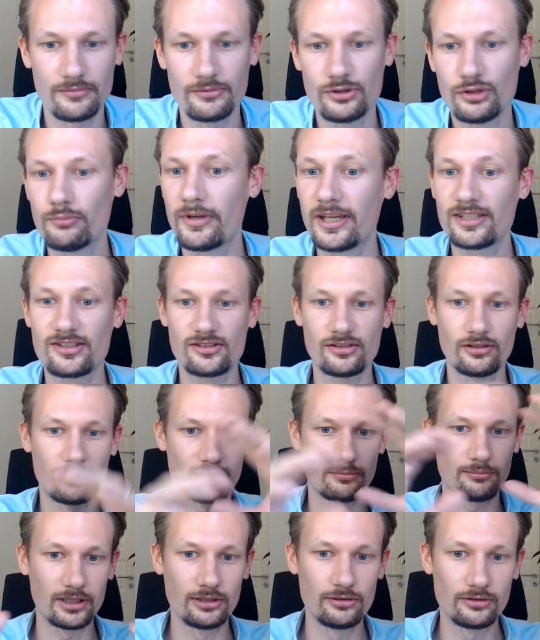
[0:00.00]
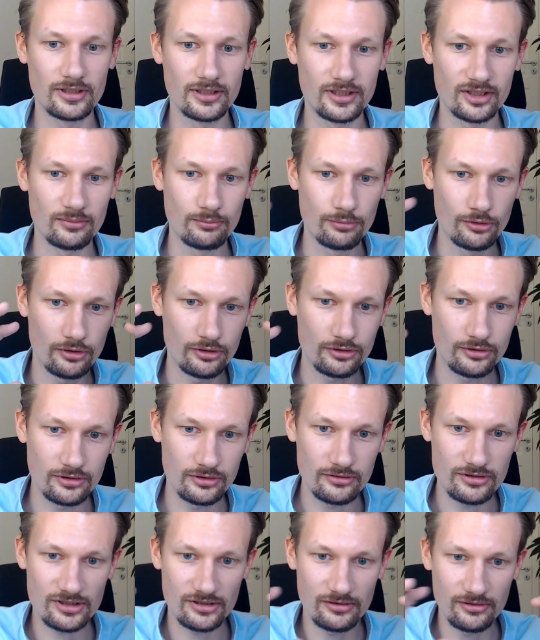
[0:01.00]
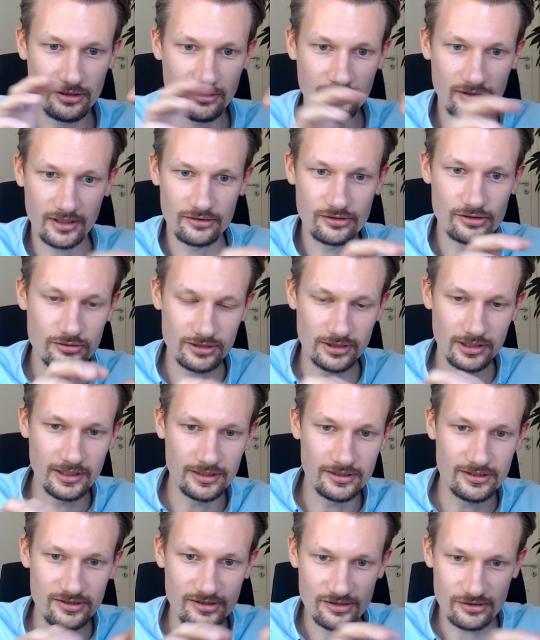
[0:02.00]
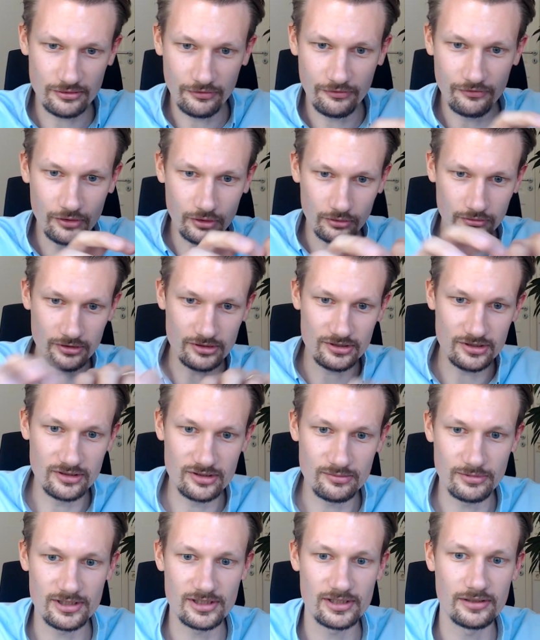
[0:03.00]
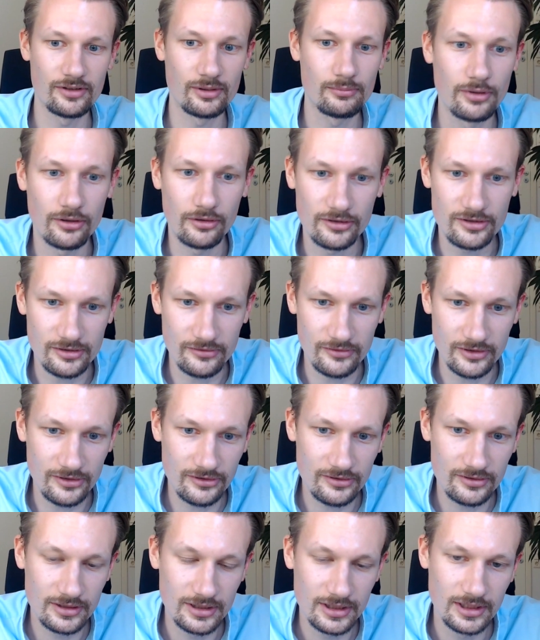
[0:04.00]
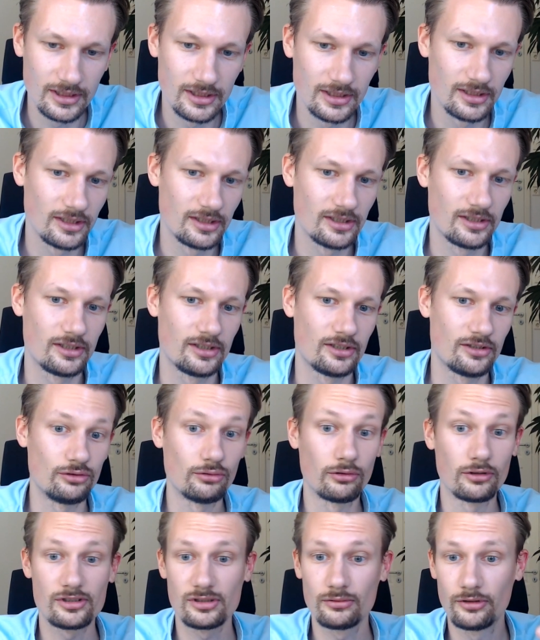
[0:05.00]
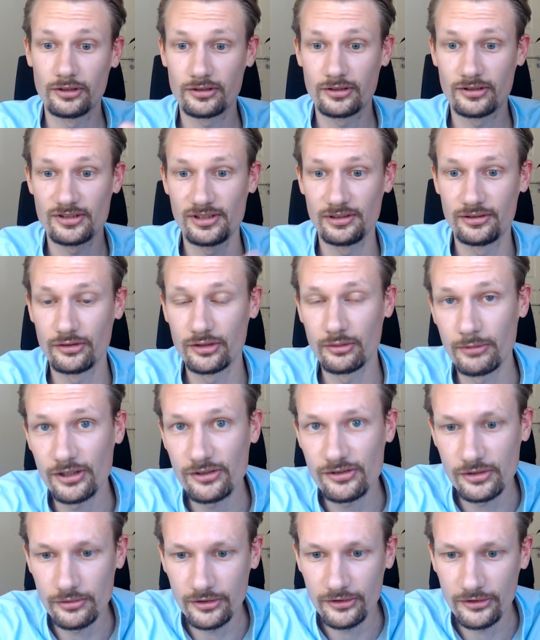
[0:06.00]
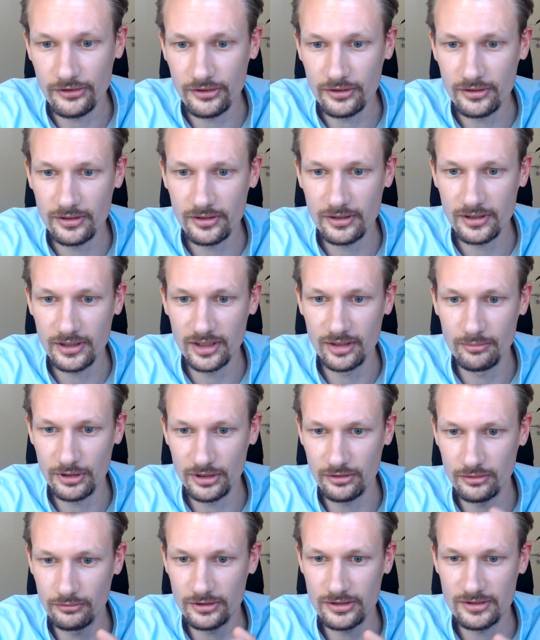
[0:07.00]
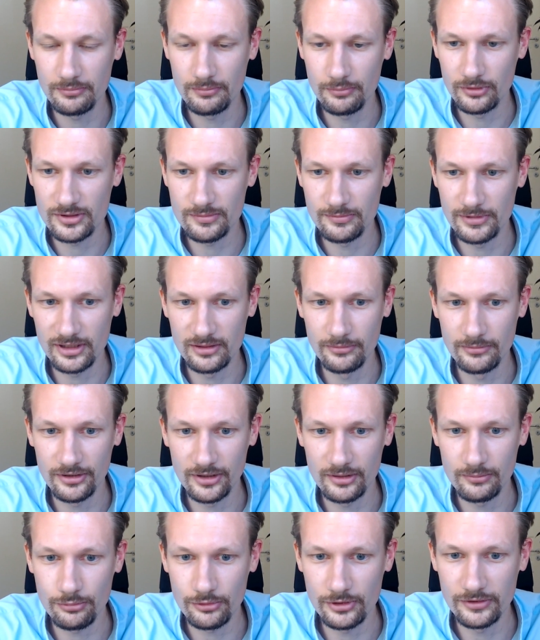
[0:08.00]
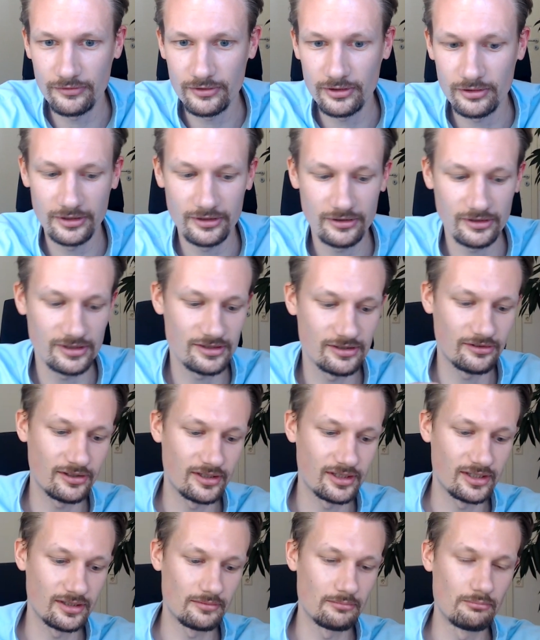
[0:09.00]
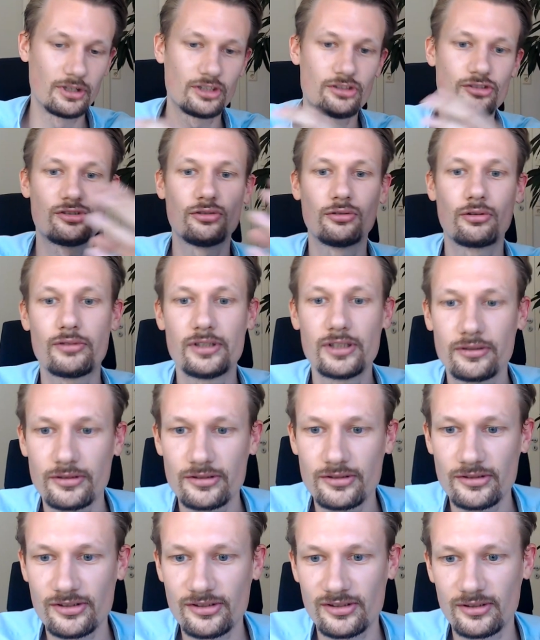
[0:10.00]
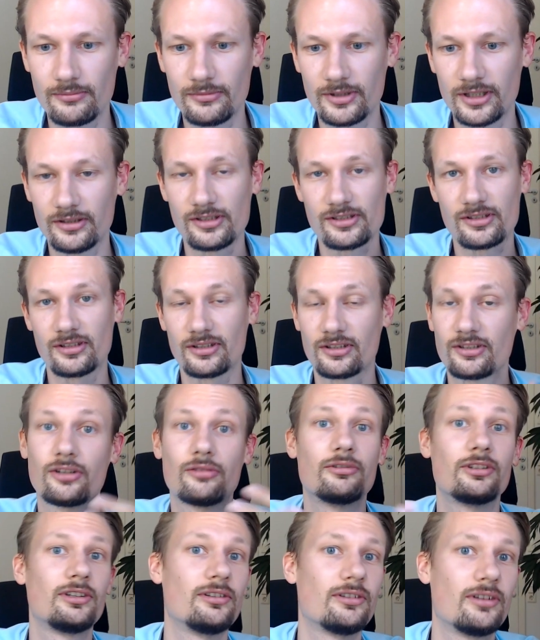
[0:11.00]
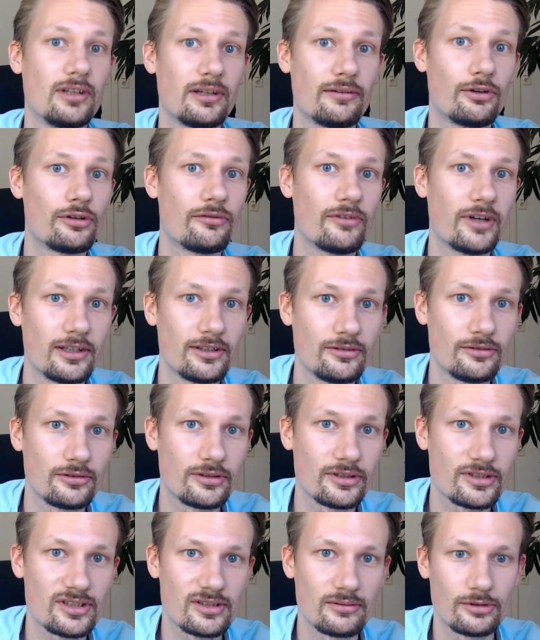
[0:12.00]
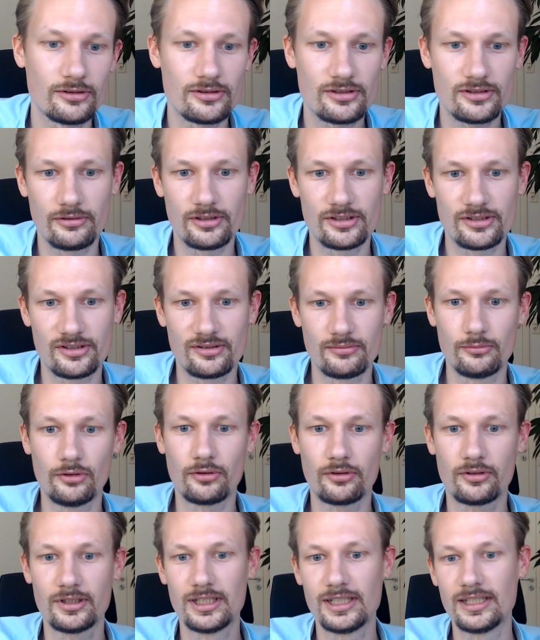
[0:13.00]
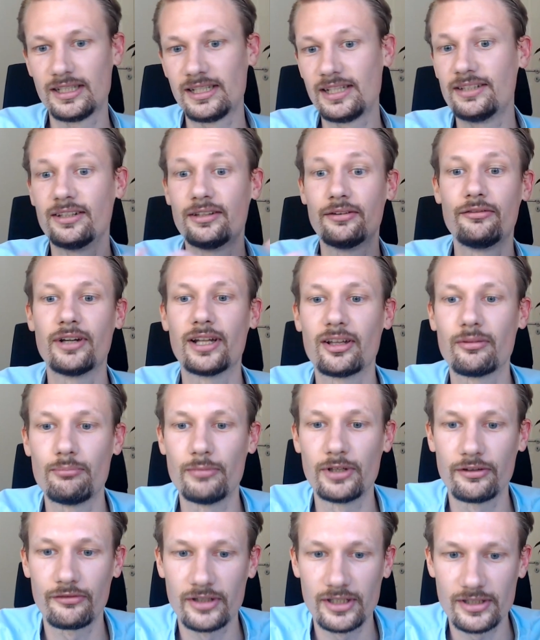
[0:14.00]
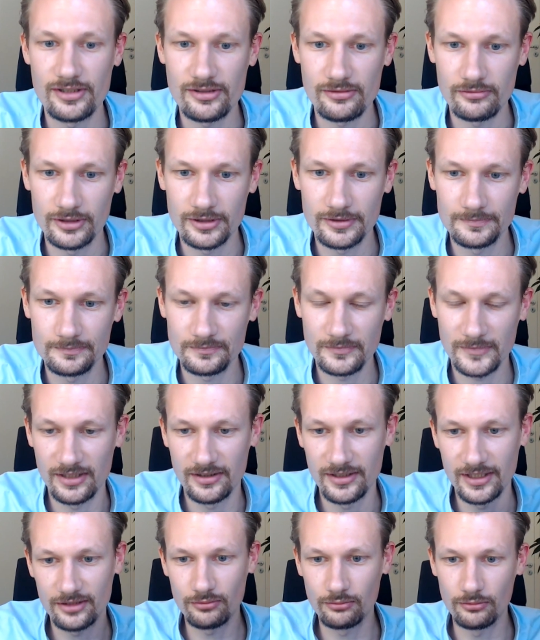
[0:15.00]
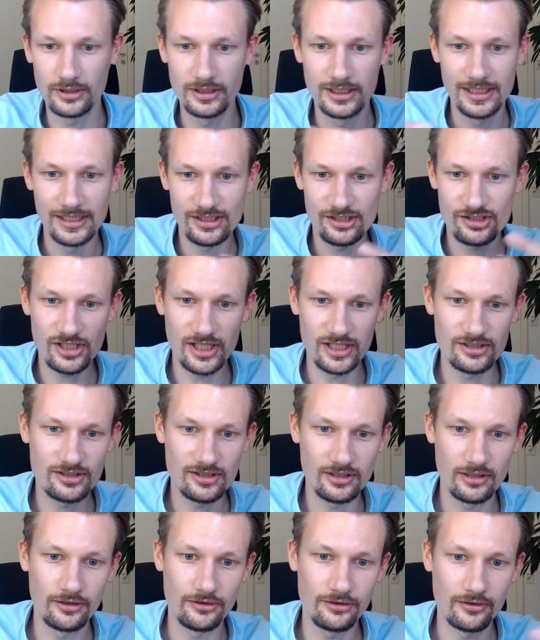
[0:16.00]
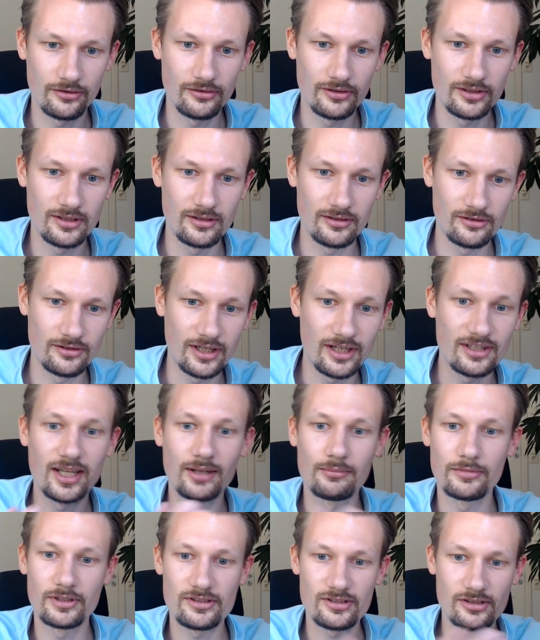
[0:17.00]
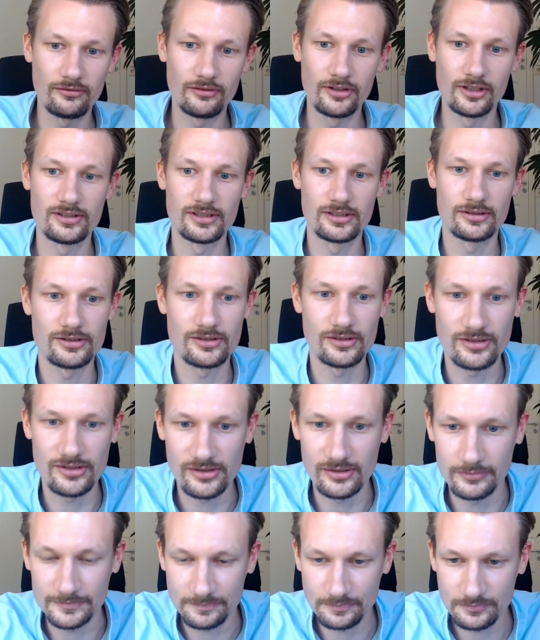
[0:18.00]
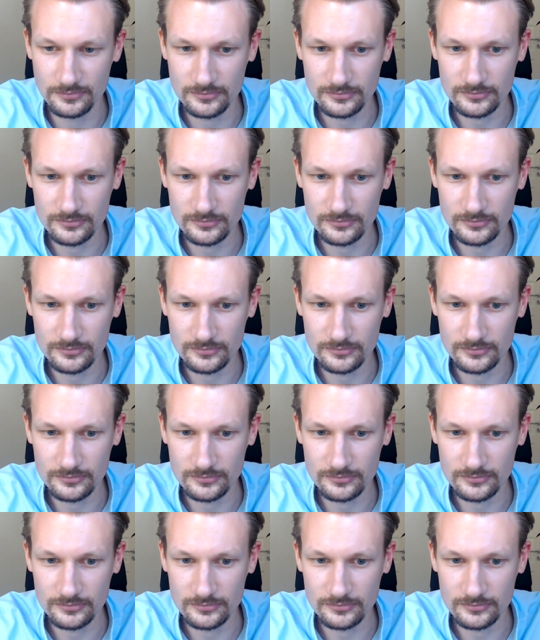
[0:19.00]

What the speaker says: You may start by looking at the broader industry and then use the lenses to focus on specific parts of it. You also want to consider the maturity, and Peter was speaking about it briefly, right? Is it a mature ecosystem that is currently delivering value to customers, or is it more in the development phase, right? And that will change a lot of the dynamics of that ecosystem.